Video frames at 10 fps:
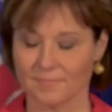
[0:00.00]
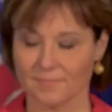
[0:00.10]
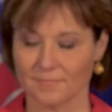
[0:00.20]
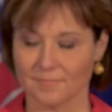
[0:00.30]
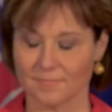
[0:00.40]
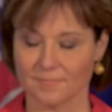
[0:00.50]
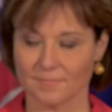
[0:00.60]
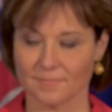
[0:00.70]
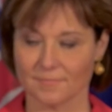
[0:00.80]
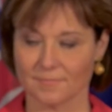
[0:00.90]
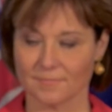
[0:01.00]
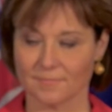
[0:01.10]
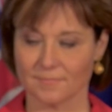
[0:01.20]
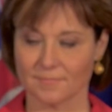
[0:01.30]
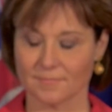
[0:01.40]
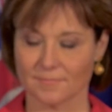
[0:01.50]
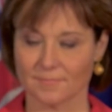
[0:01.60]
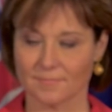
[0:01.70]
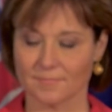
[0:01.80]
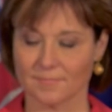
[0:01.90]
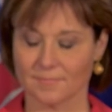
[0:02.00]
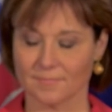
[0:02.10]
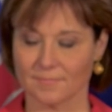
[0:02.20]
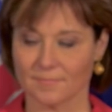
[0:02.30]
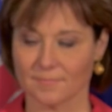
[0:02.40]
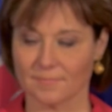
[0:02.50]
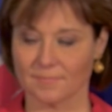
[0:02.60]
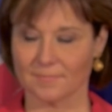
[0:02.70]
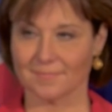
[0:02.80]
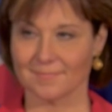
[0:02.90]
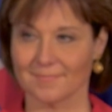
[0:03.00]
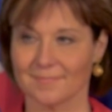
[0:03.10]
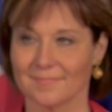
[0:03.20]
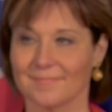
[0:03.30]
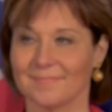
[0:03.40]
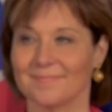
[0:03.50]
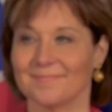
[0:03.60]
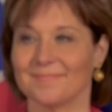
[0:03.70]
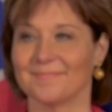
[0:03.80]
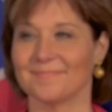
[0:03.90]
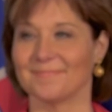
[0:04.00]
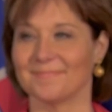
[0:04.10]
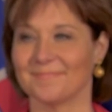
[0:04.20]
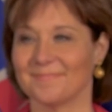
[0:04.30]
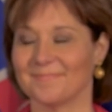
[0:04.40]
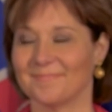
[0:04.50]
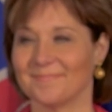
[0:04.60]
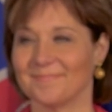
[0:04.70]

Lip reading: (not speaking)